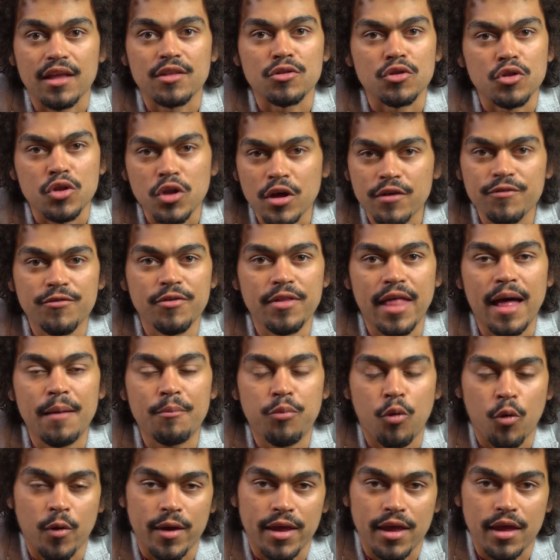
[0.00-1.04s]
and look for that
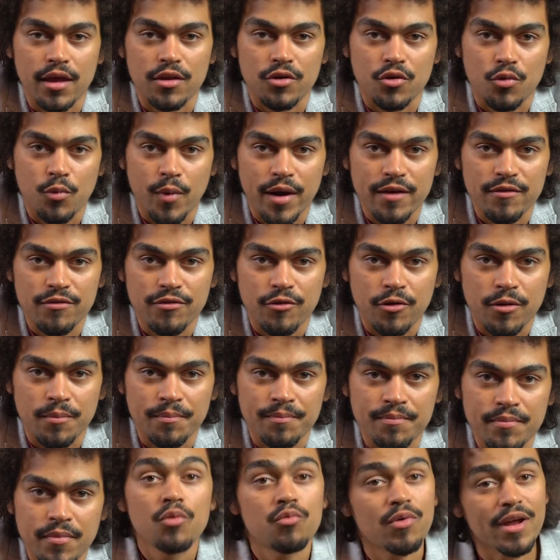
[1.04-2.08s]
point in your waveform.